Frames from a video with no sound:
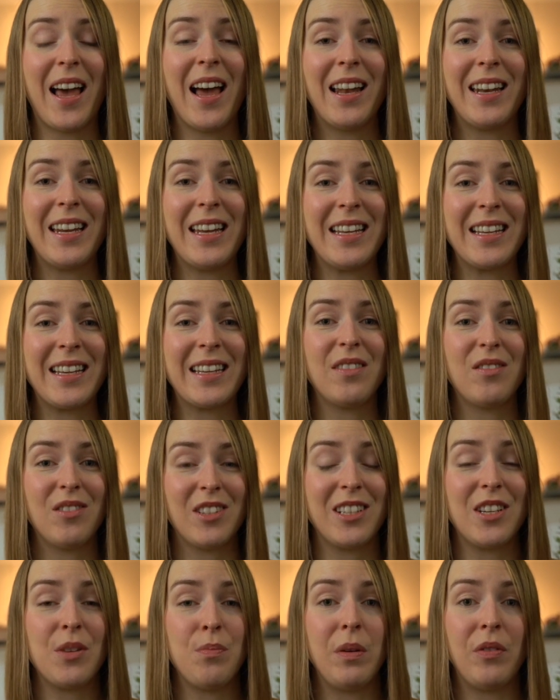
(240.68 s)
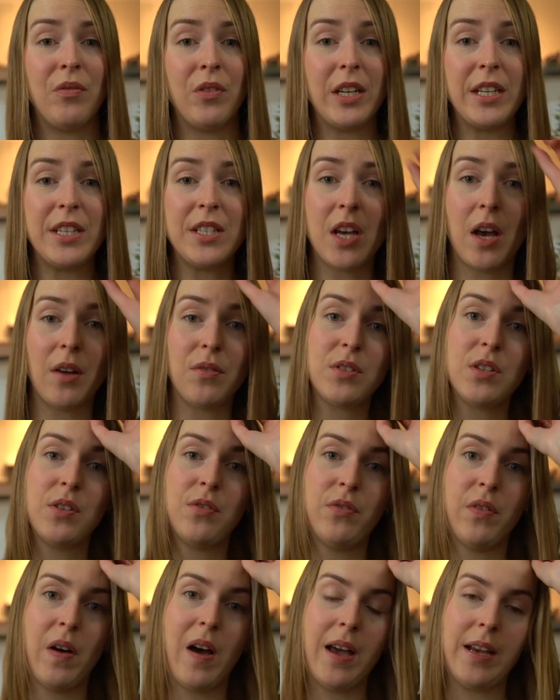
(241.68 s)
that, it can be really tough to
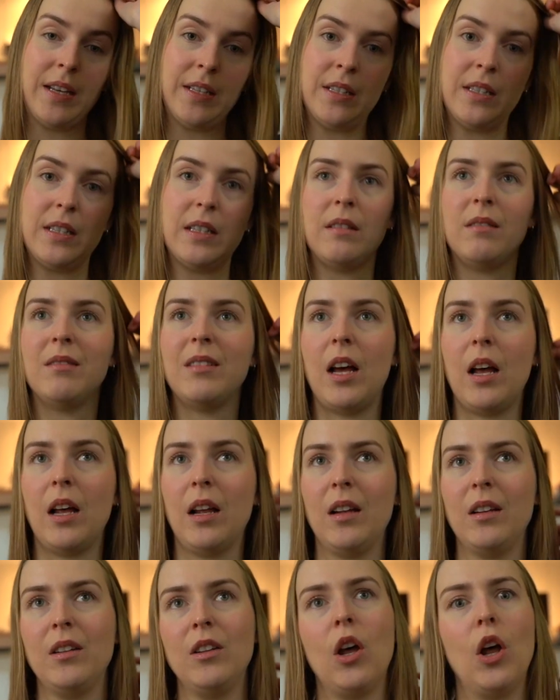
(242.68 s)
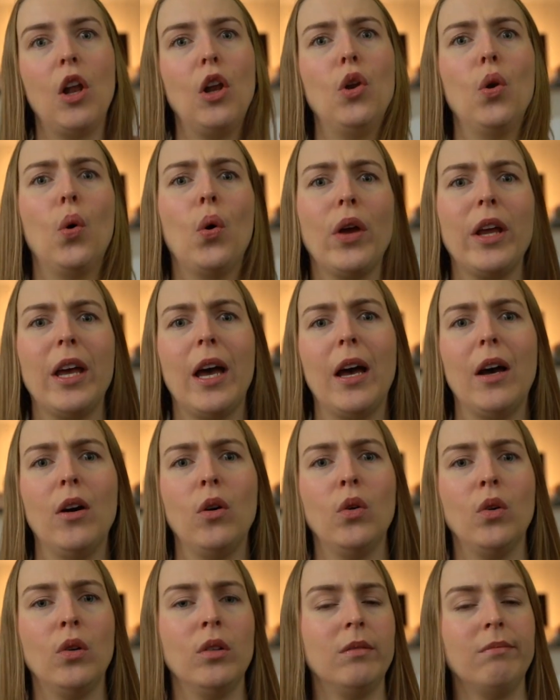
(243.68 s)
find a lawyer
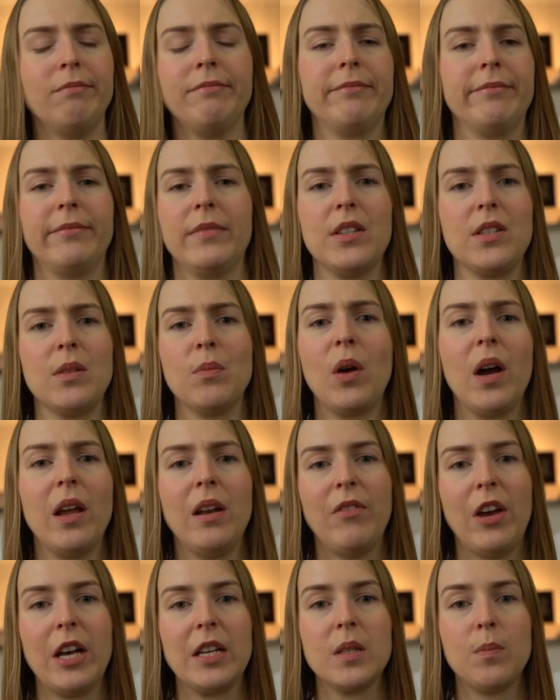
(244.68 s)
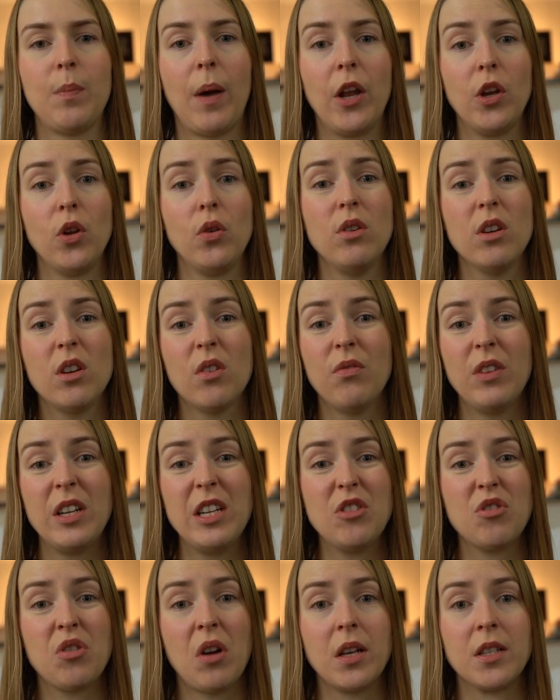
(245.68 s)
or some kind of expert who you can
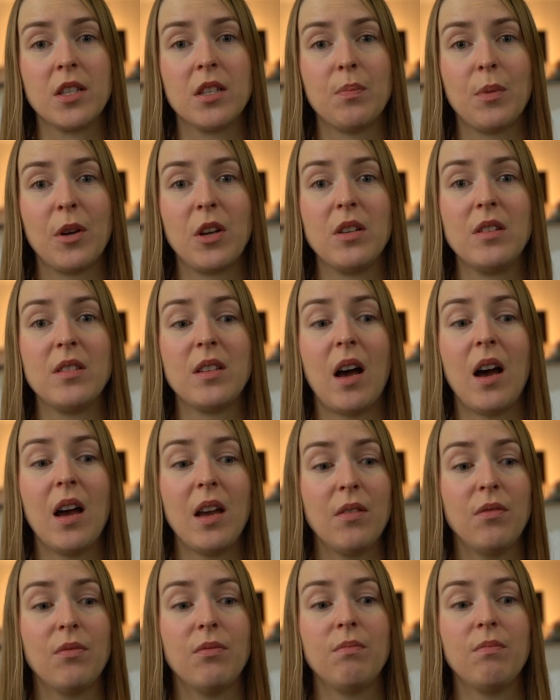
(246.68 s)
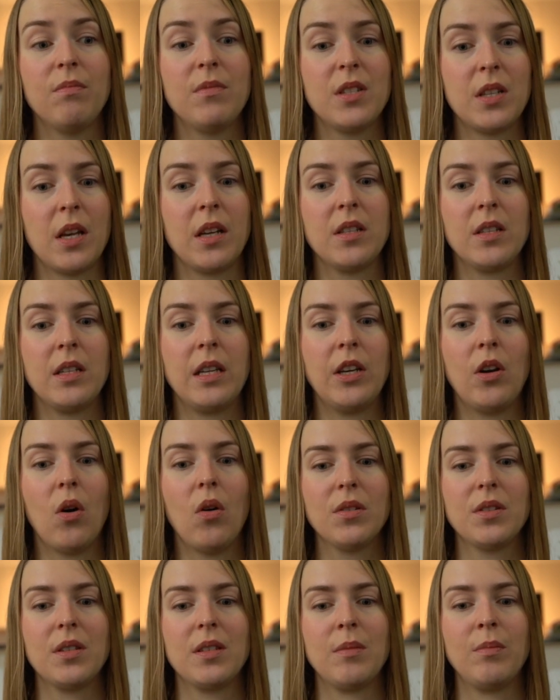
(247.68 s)
really trust, because I've certainly
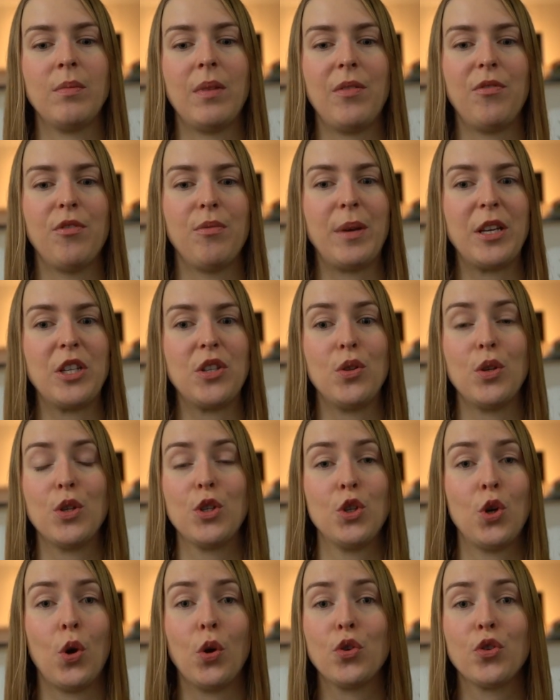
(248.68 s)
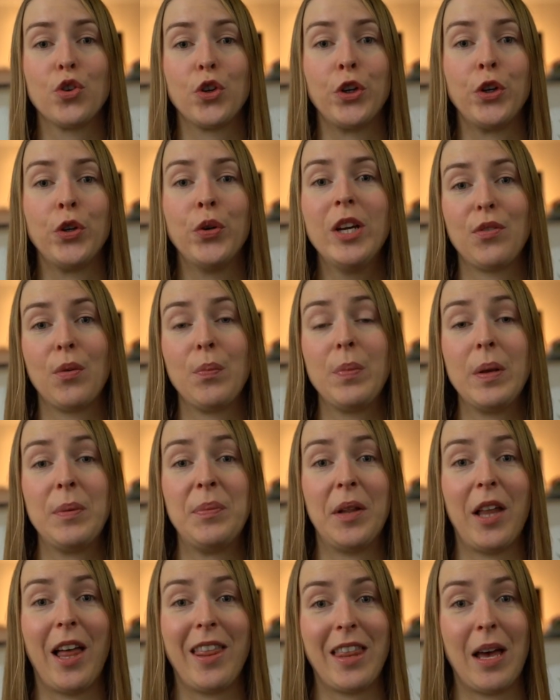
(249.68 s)
got some information that's not true from
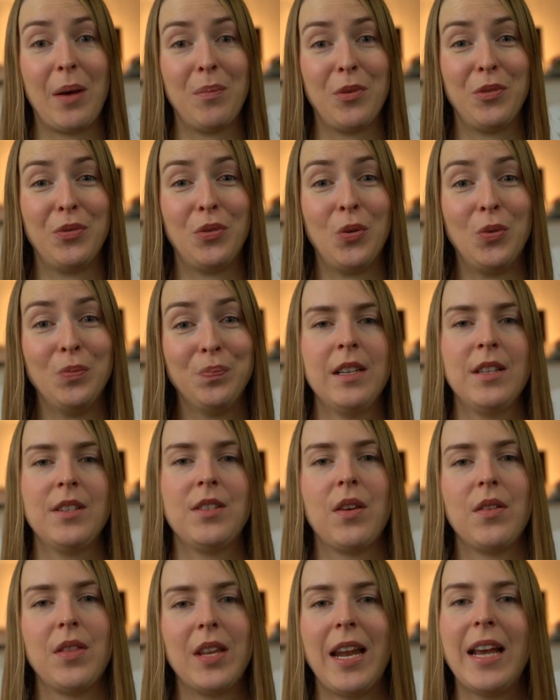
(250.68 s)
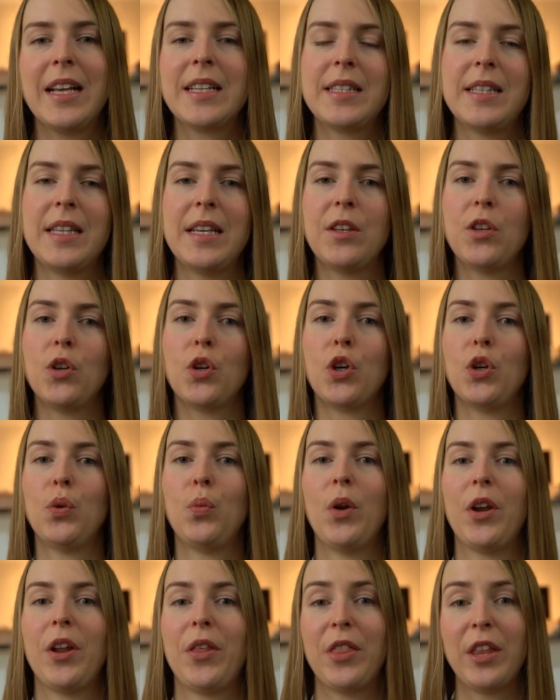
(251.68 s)
people like that before. So the next thing you're going to
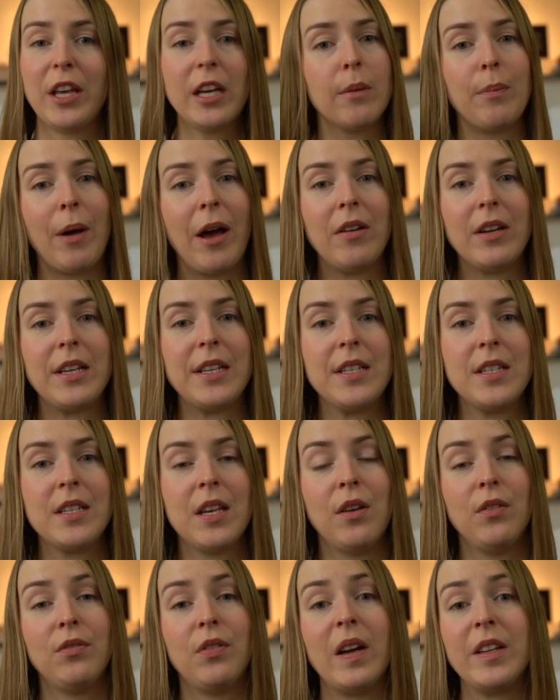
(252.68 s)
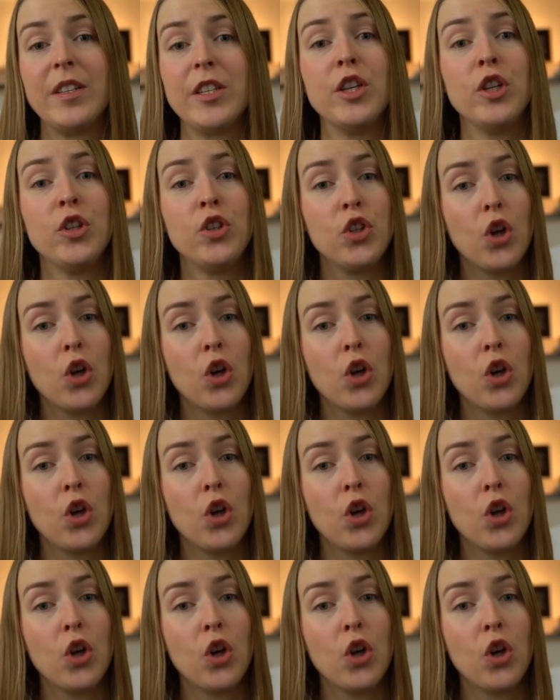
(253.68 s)
want to think about is finding a